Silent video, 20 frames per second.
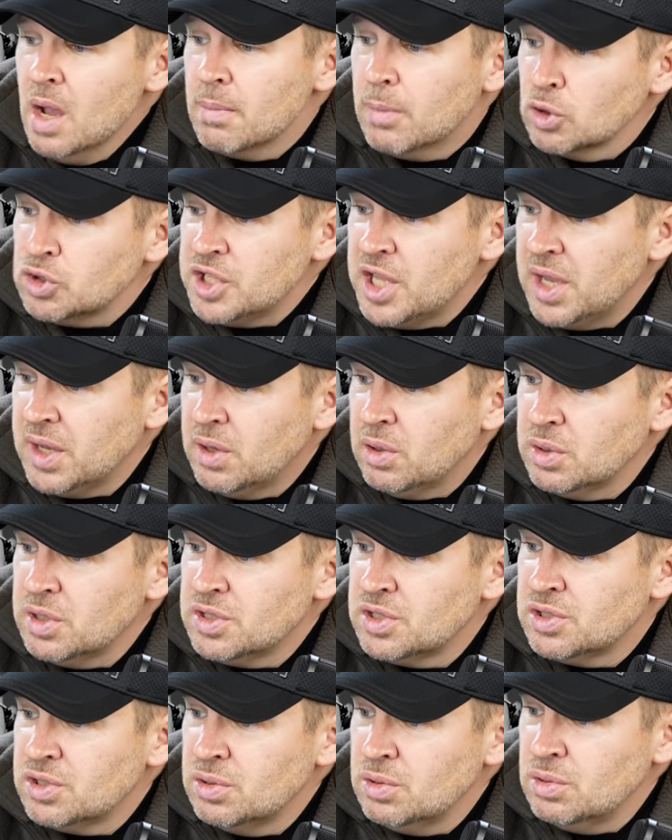Mostly I go to
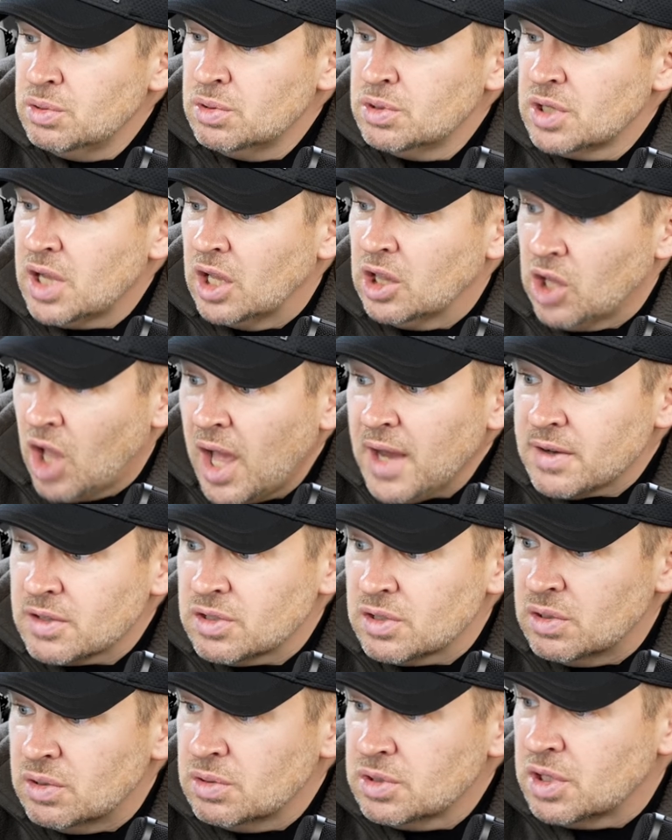zoos, a lot of
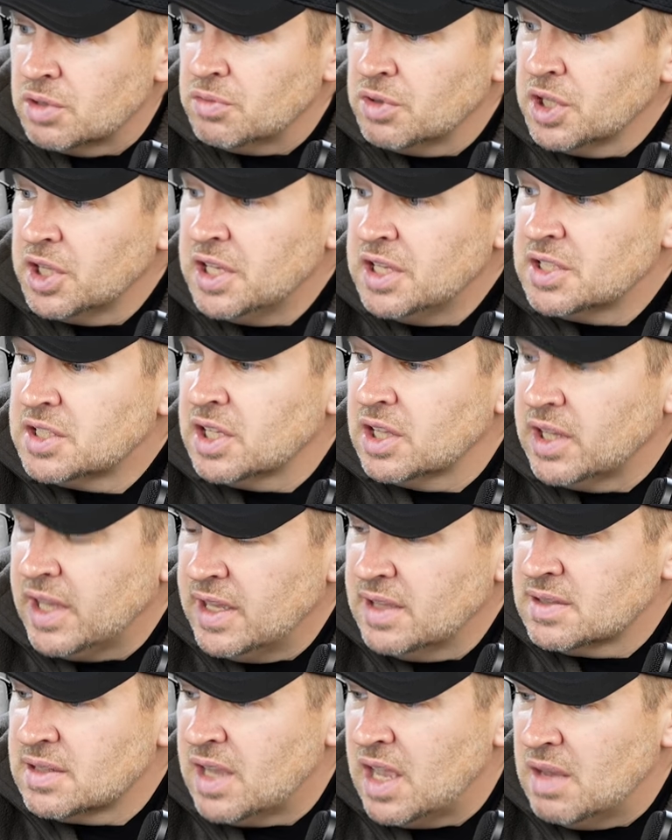zoos, and really into
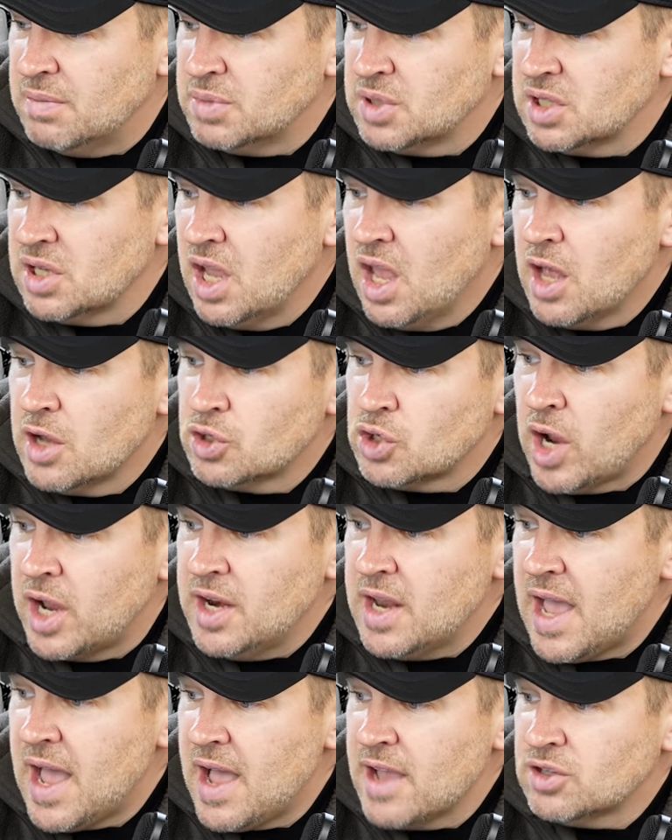landscapes.
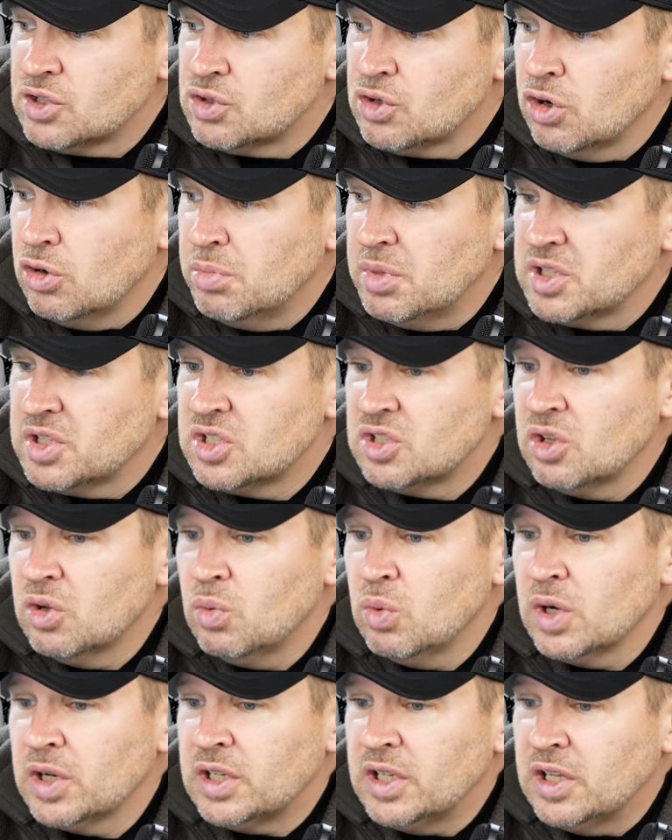Tried Astro, but still
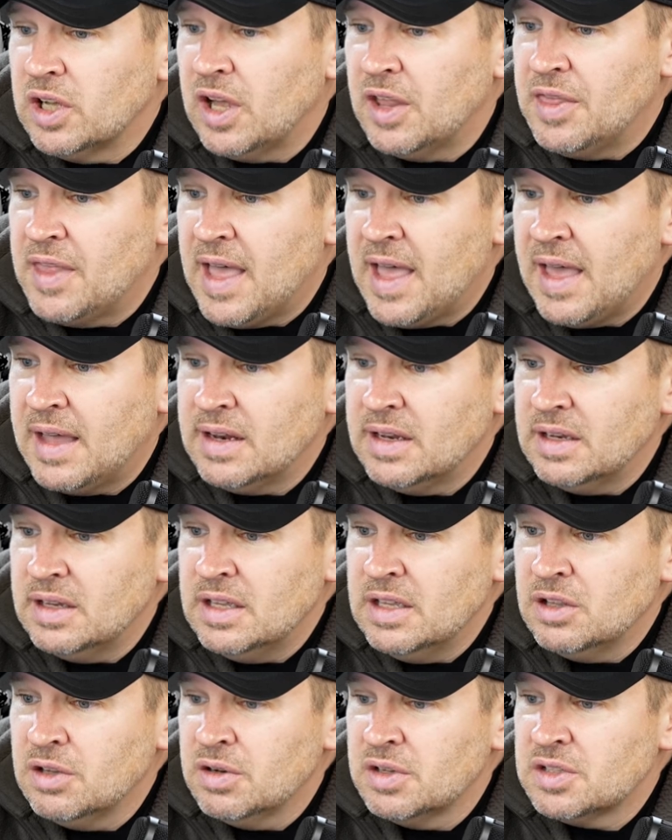working on that.
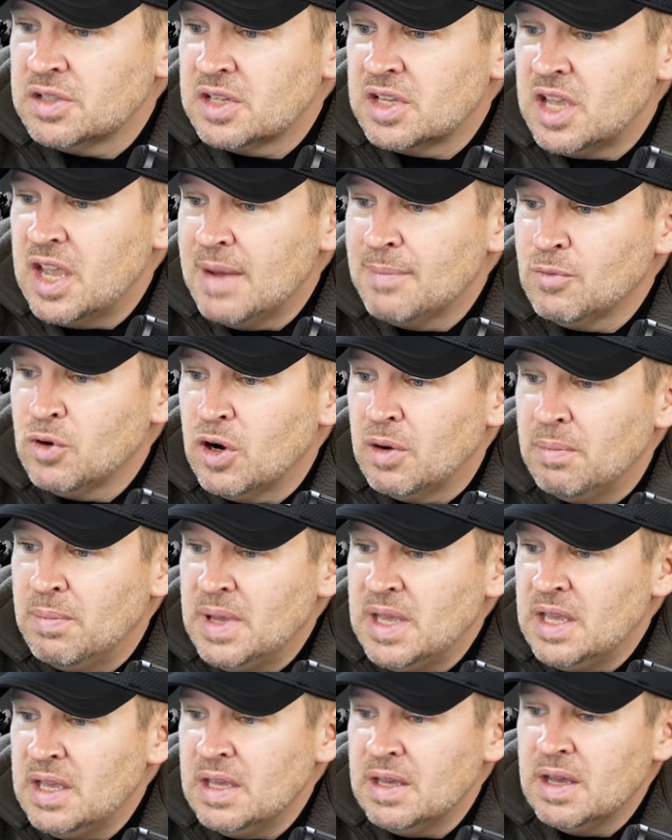Either it's the camera or
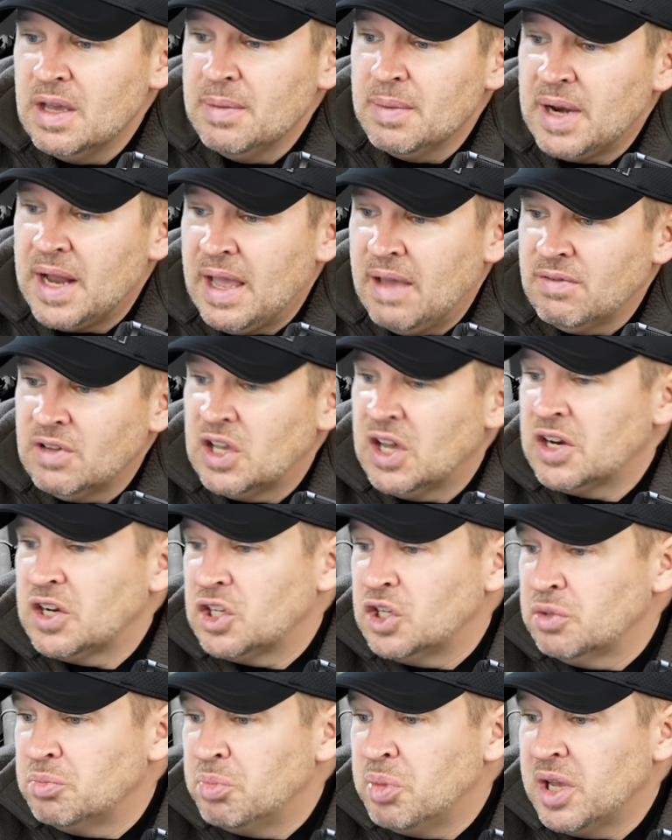me, but I haven't got a
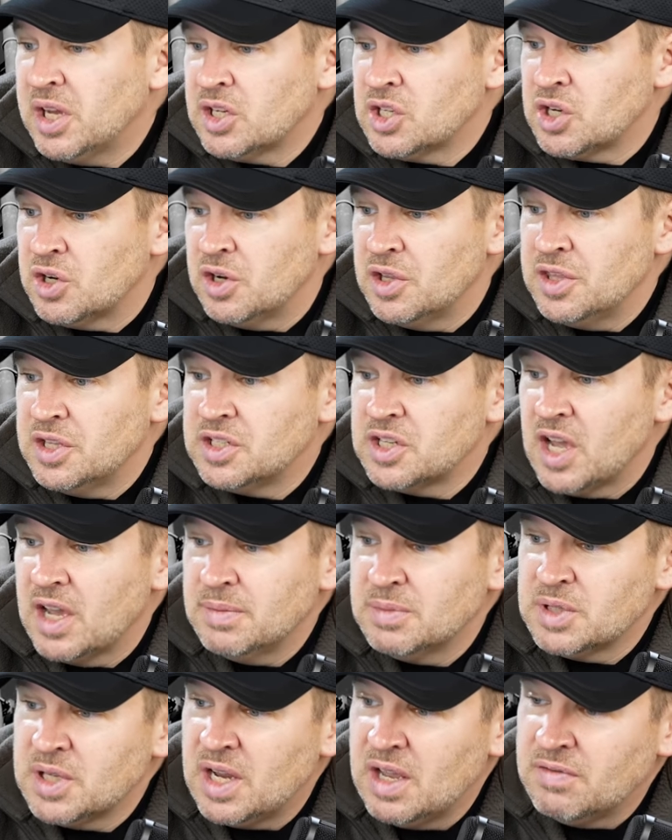good picture in the
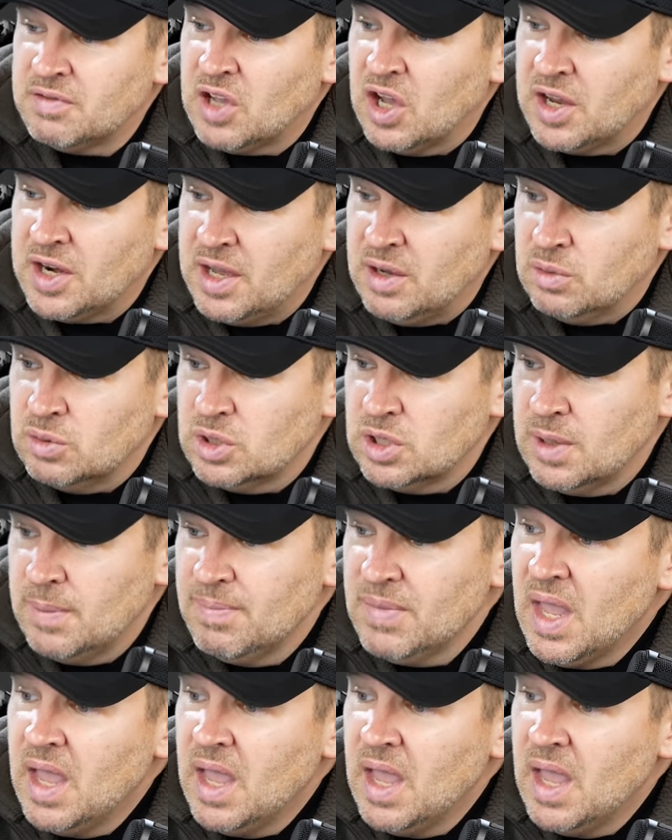times that I've gone out.